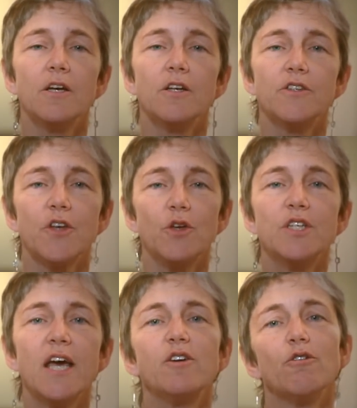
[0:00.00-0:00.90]
So you
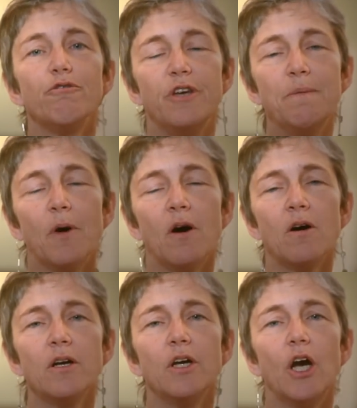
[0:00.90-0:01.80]
take your
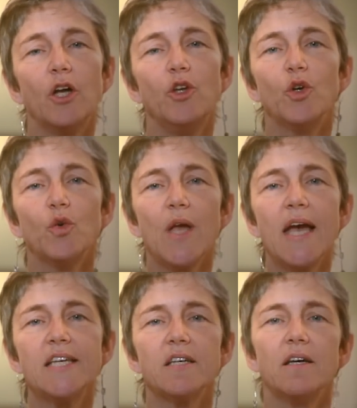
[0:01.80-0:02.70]
V-bar and you
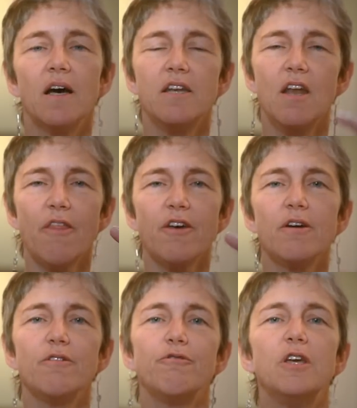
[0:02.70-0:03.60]
create
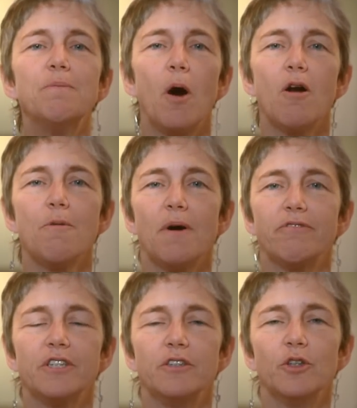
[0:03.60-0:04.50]
another V-bar above
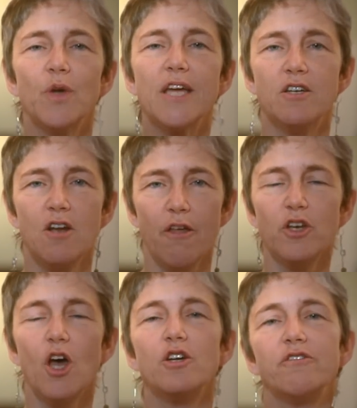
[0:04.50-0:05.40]
it. You create another
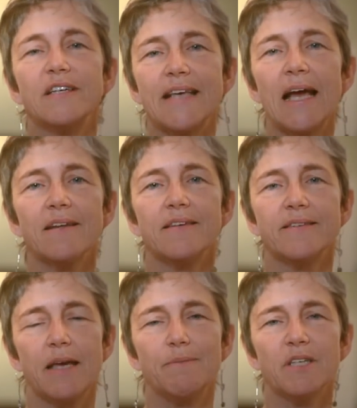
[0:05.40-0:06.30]
node of exactly the
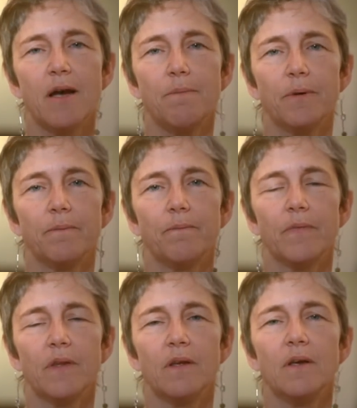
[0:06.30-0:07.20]
same type.
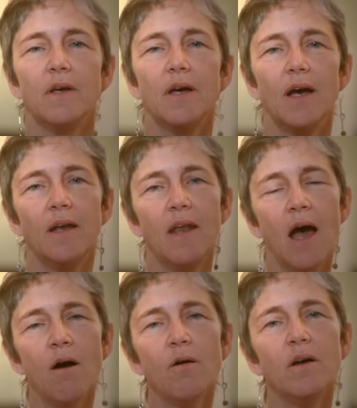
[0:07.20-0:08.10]
And
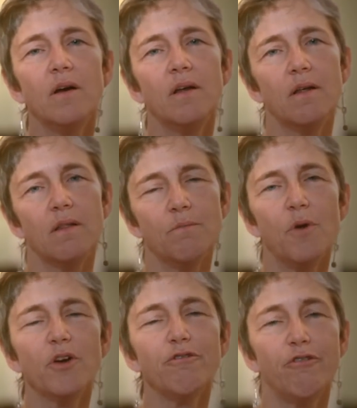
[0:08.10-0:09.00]
now the
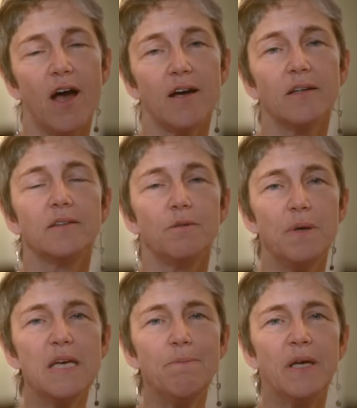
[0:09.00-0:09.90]
modifier, the
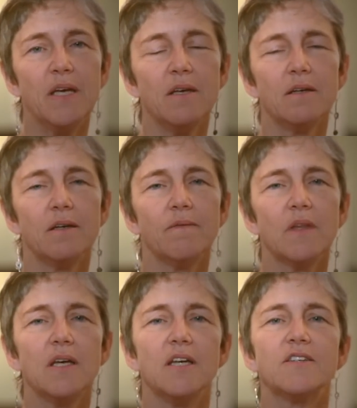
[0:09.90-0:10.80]
PP,
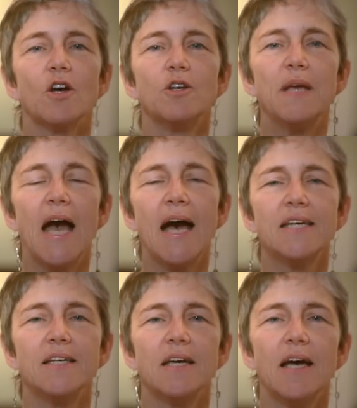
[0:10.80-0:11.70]
is going to be
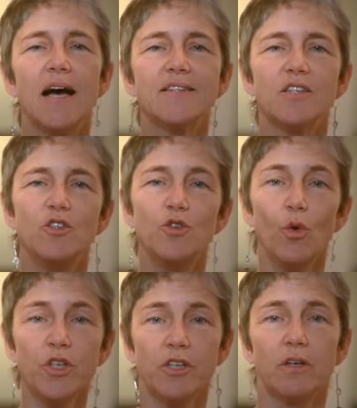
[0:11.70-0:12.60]
added as a
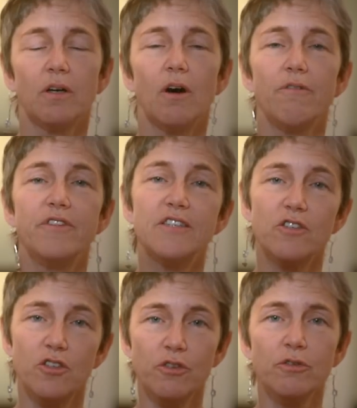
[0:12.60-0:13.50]
daughter of this
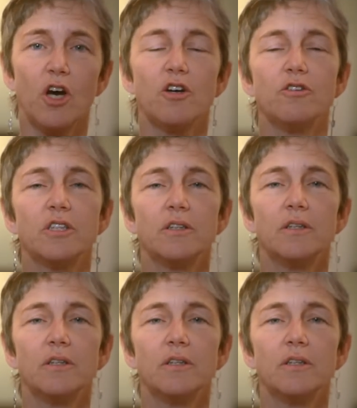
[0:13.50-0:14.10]
new node,